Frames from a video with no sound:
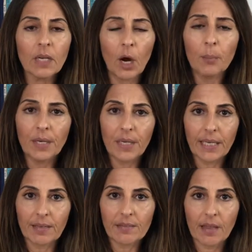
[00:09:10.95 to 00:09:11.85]

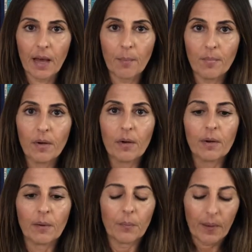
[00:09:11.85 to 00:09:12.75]
appealing to them.
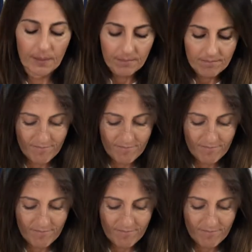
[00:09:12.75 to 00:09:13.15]
Okay,